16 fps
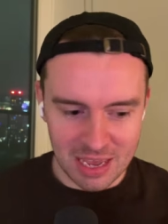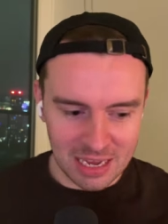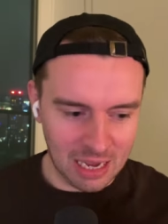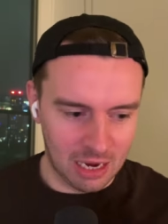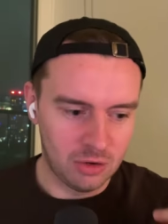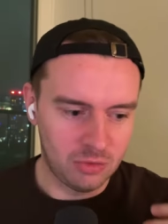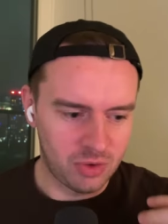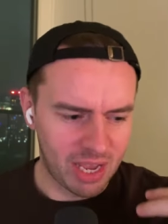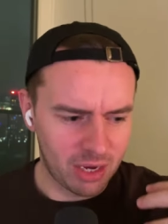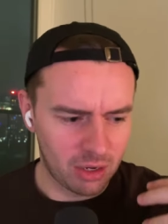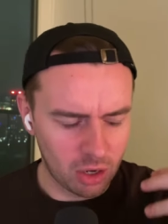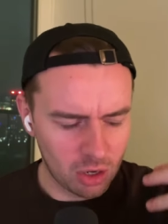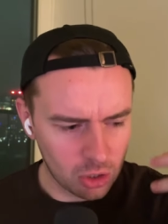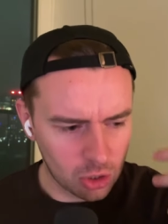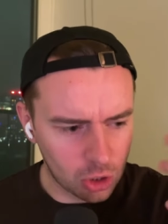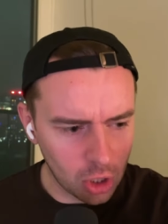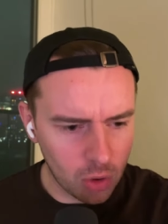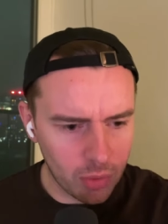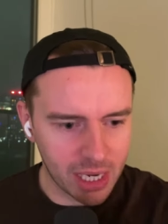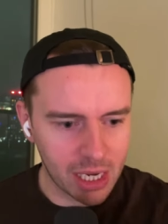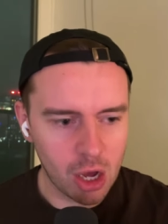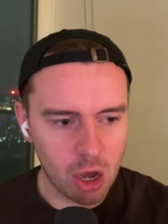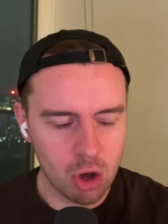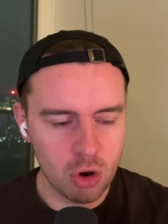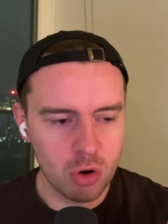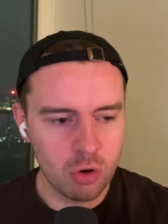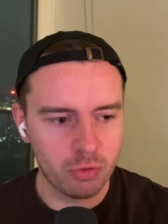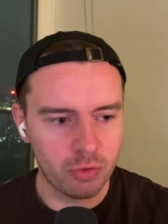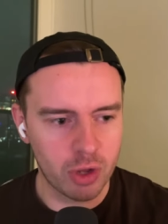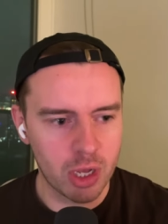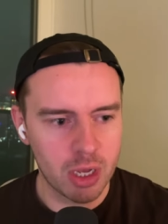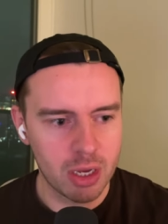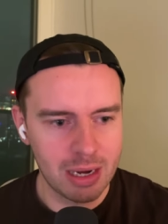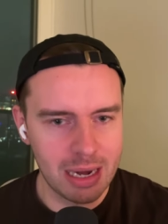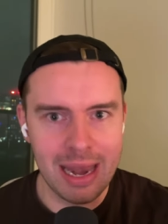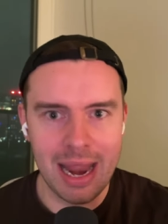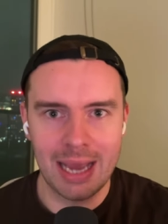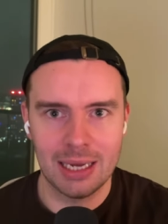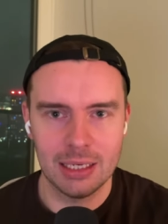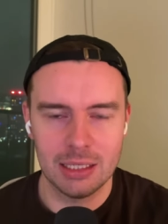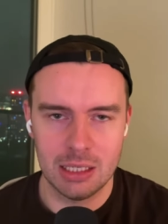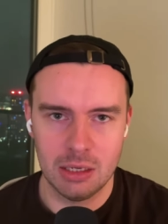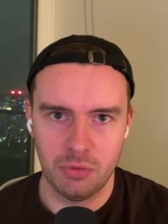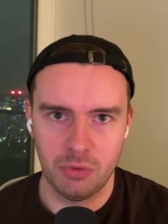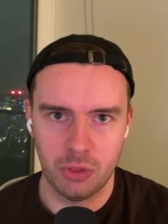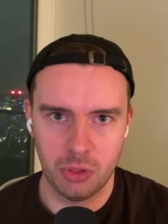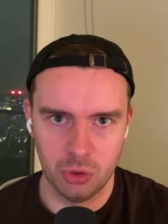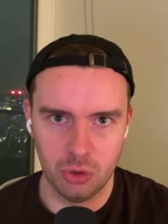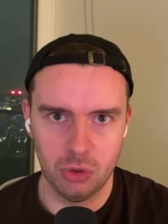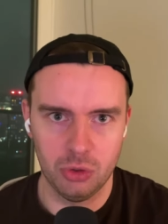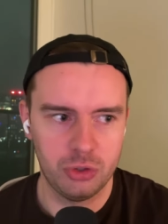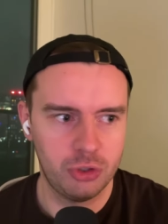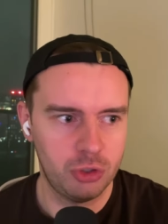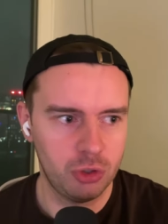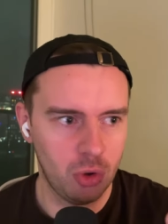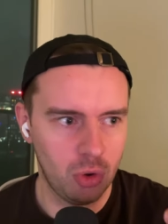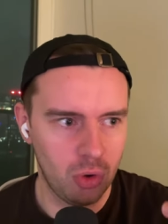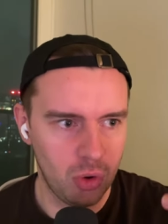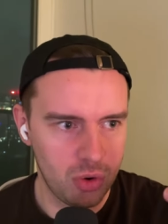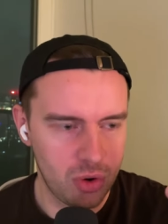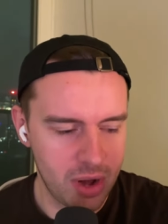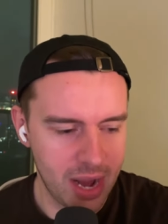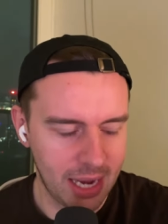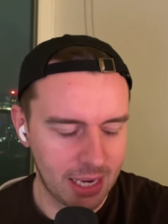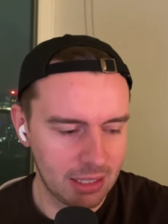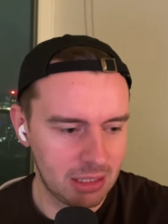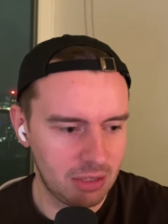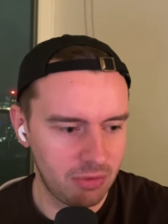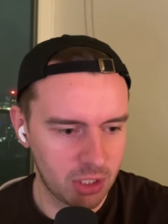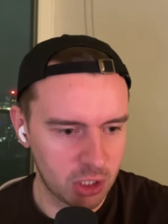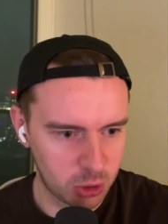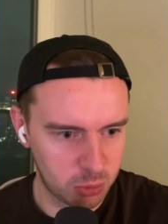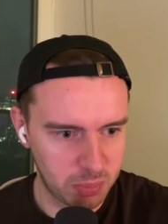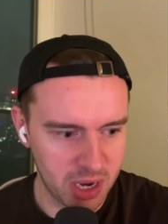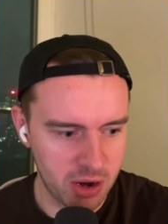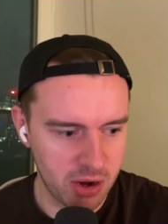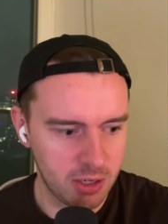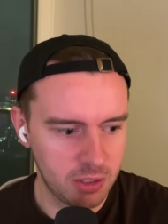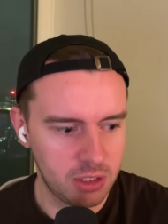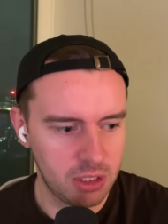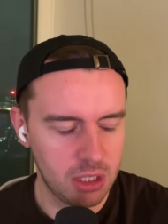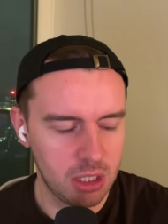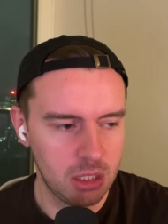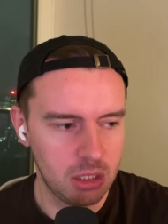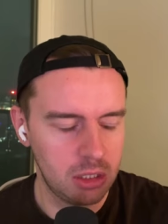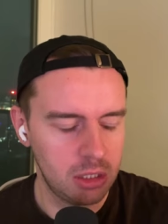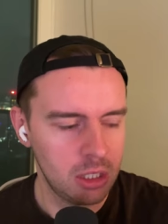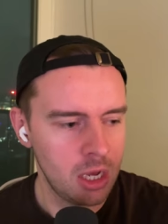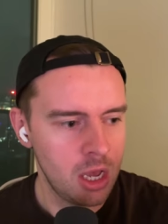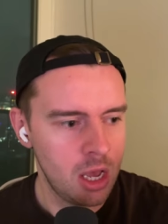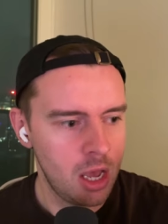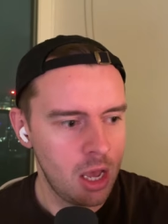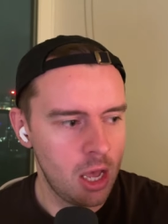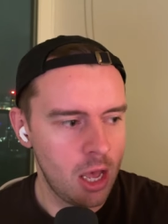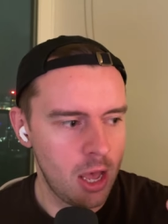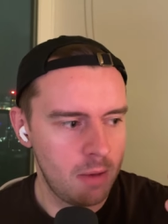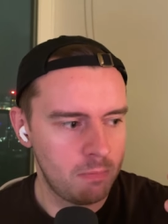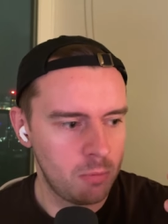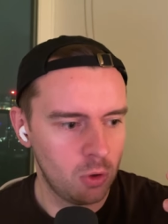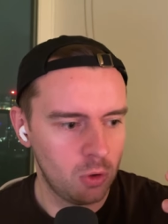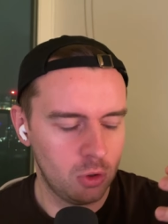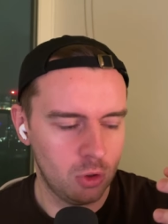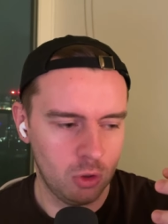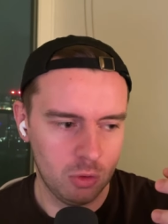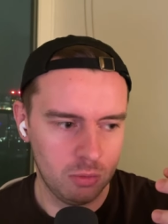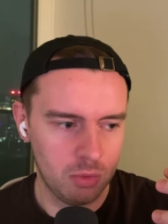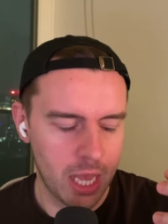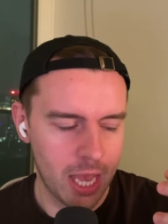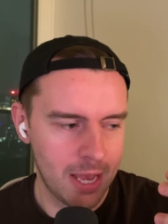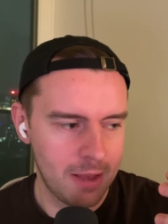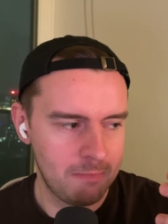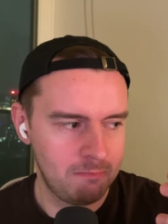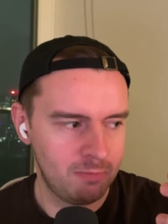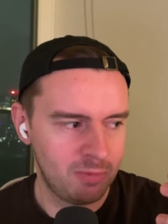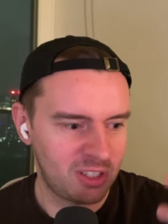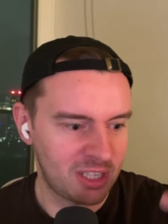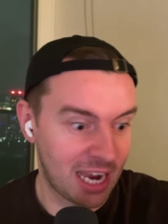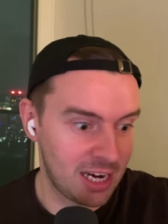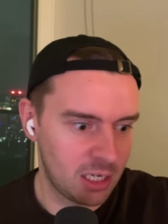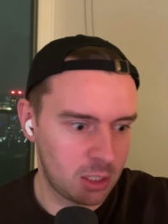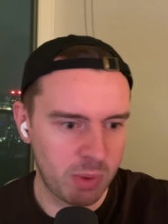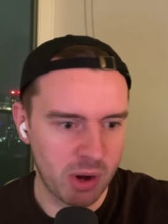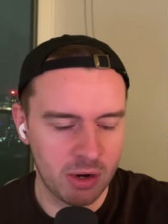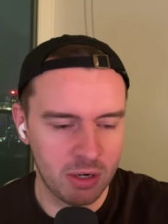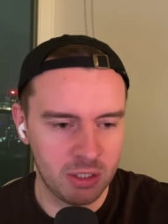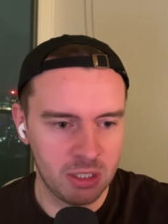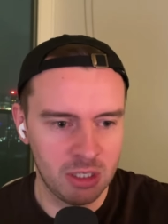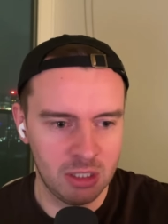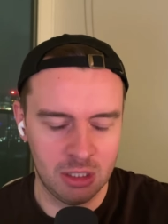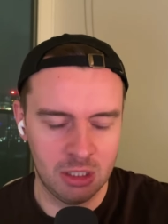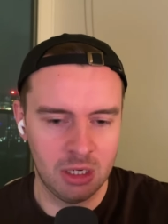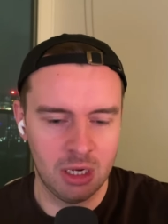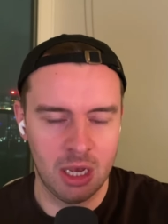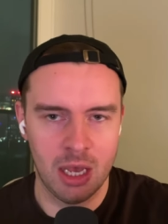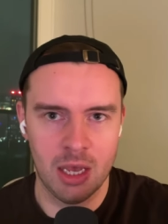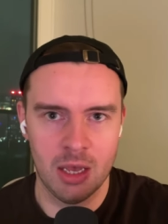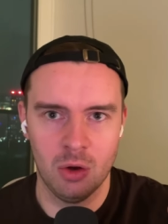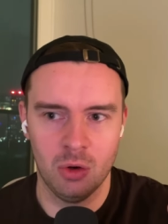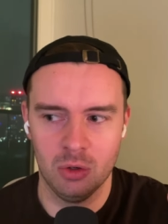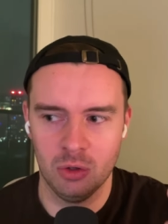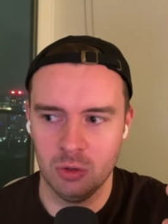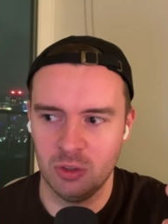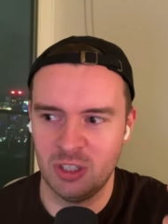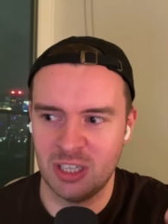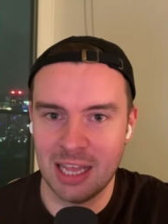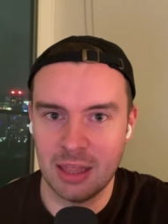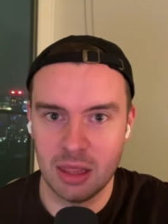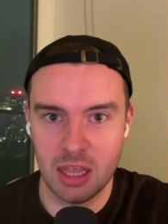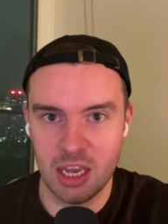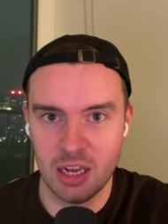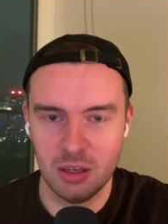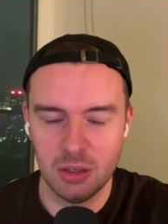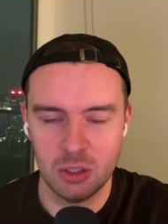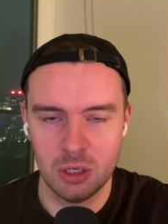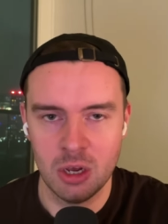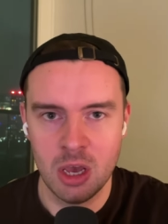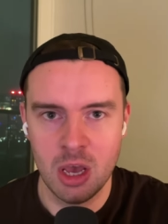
kind of like going over negative thoughts or negative experiences um, or um, sad experiences uh, or sad things,